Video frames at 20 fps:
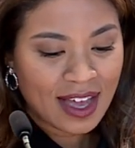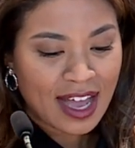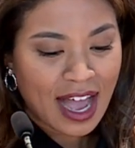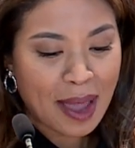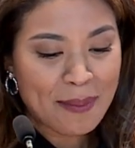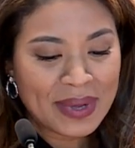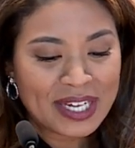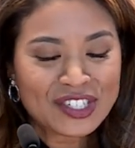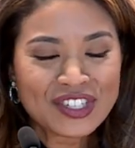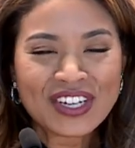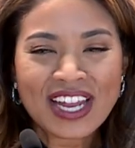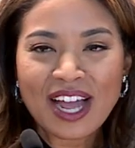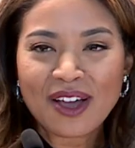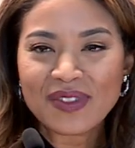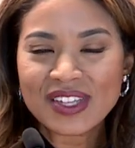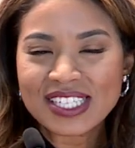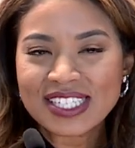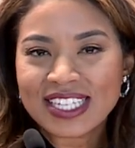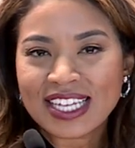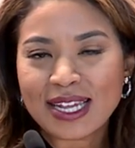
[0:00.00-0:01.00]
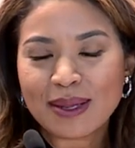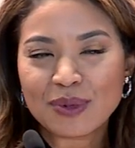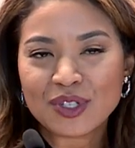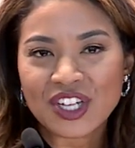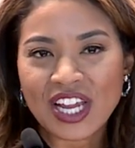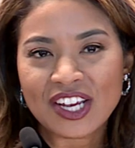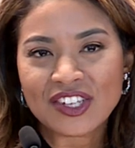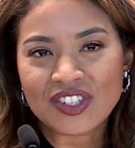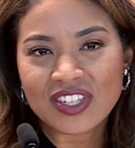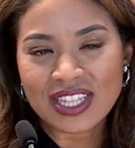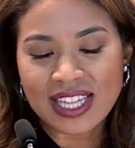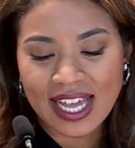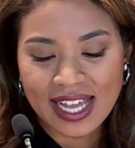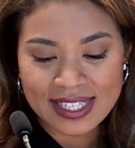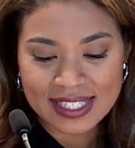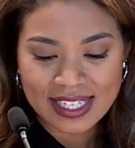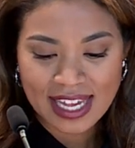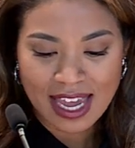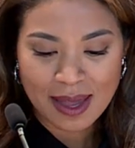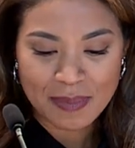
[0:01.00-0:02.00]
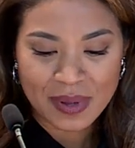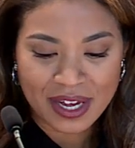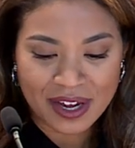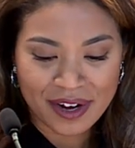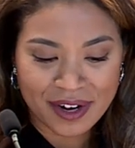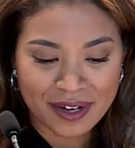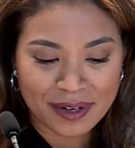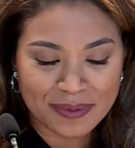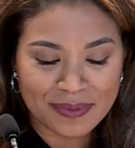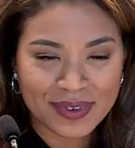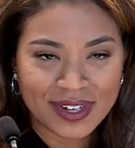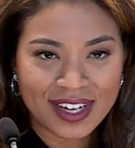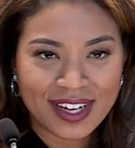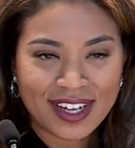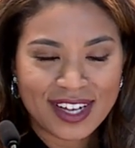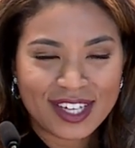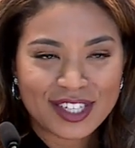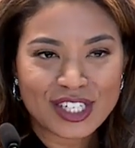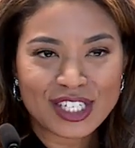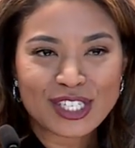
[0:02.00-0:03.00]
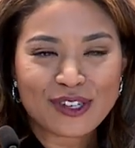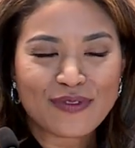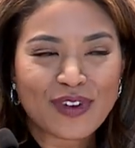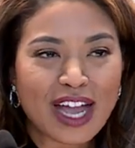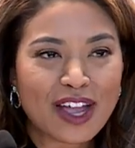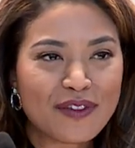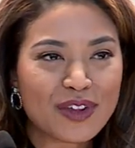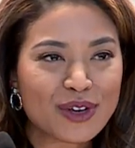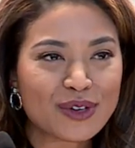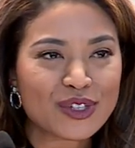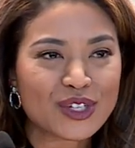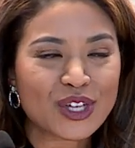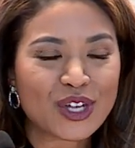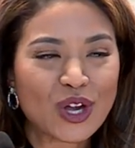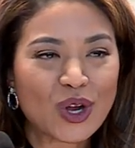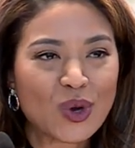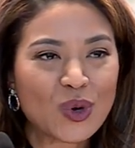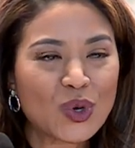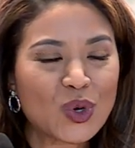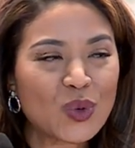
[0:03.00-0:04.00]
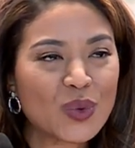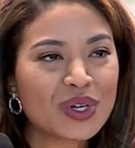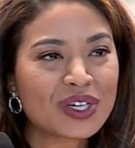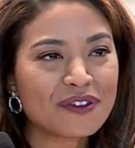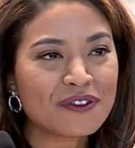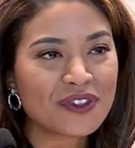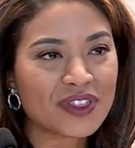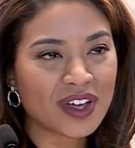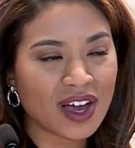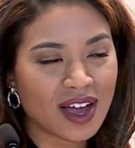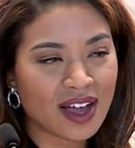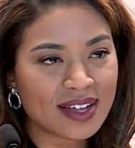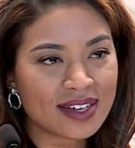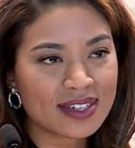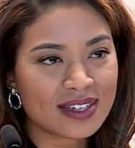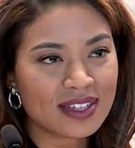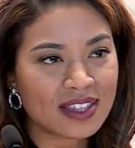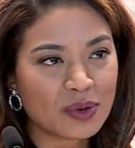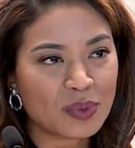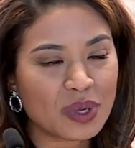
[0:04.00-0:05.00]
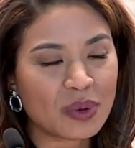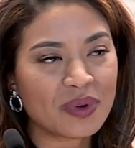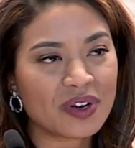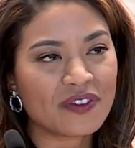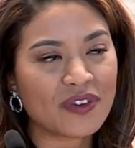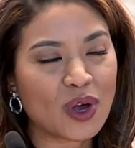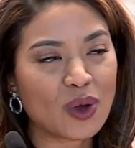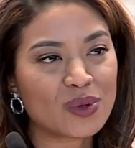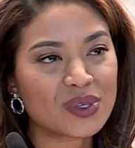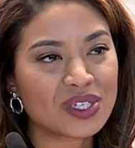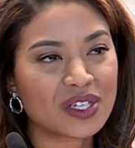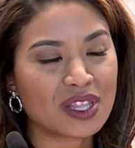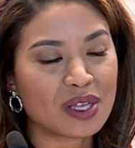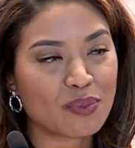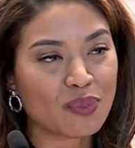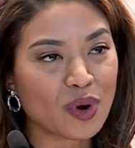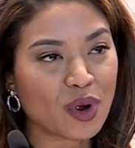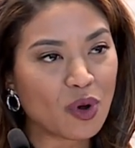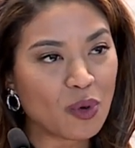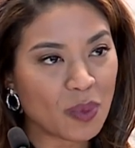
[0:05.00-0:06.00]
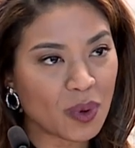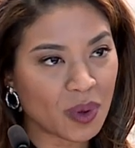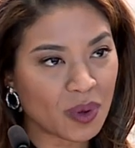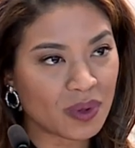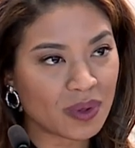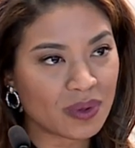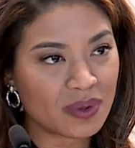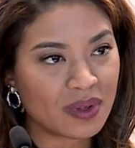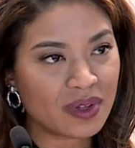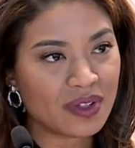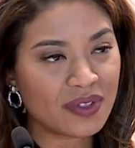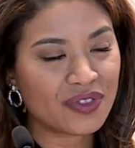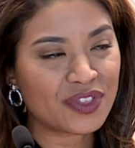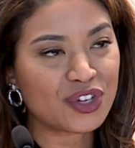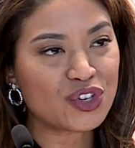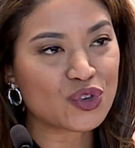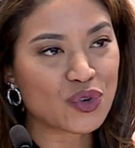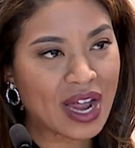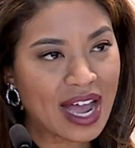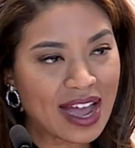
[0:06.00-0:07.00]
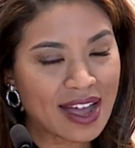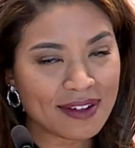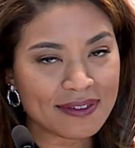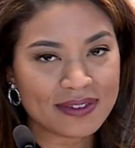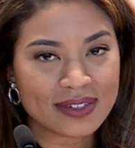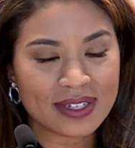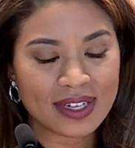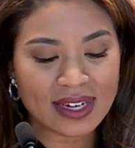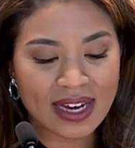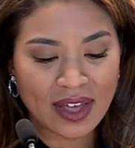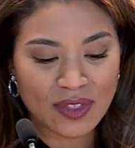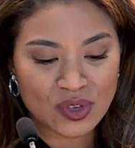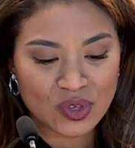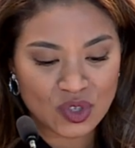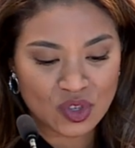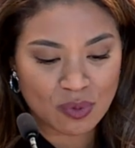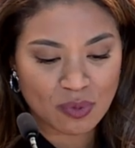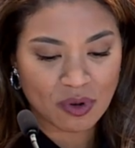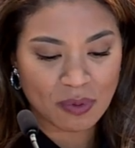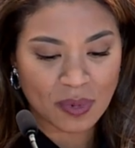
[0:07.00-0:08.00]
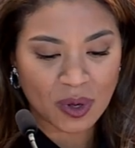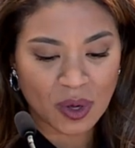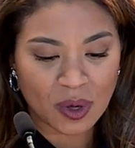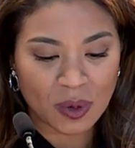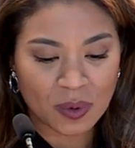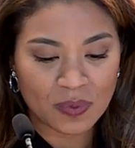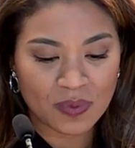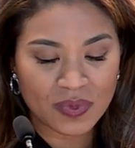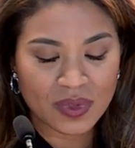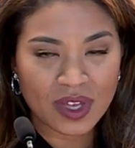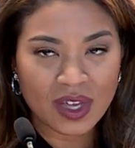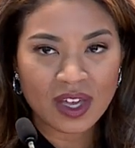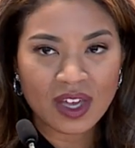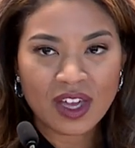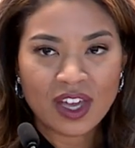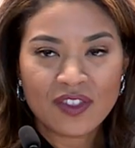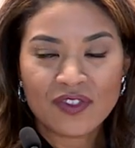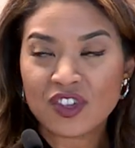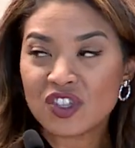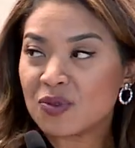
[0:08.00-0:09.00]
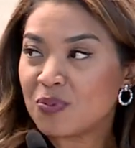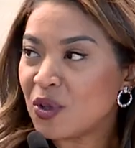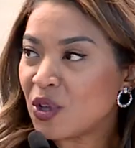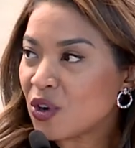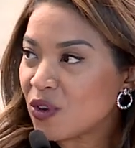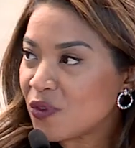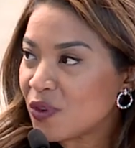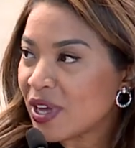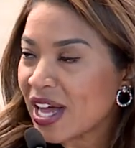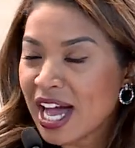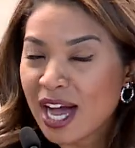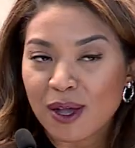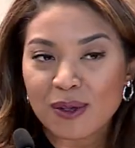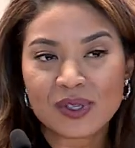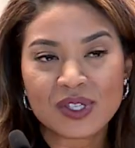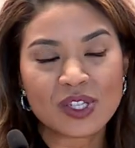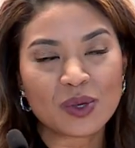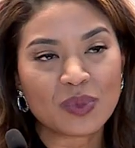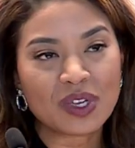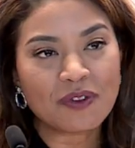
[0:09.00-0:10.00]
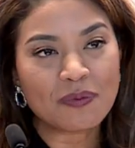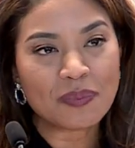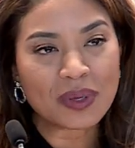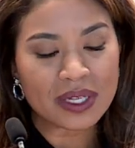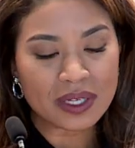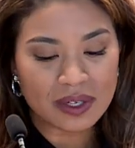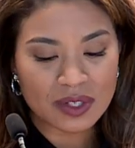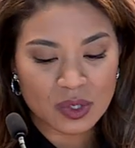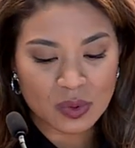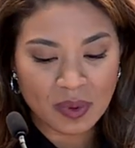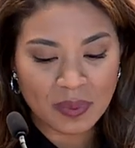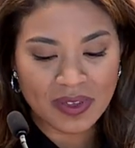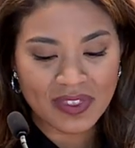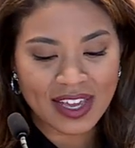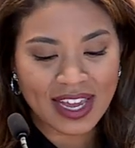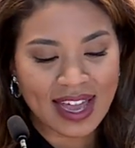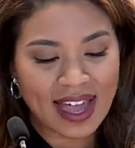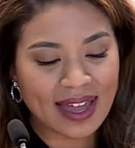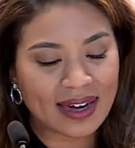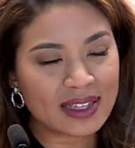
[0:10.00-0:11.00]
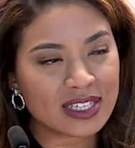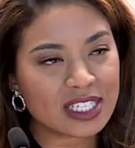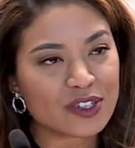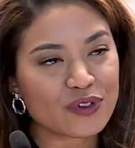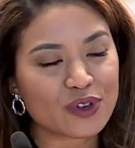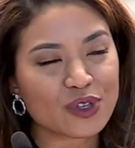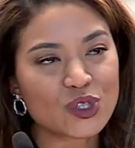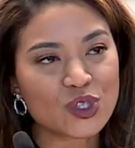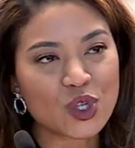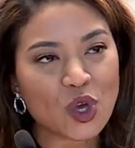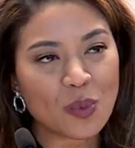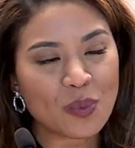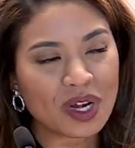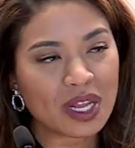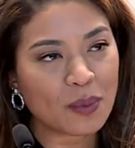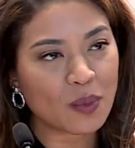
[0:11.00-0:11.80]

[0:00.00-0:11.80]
I mentioned how this team changed the landscape here. Just 5 years ago, who would have thought that we would have hosted the Pro Bowl the draft, and now the Super Bowl. This beautiful house that we've built will be the catalyst for so many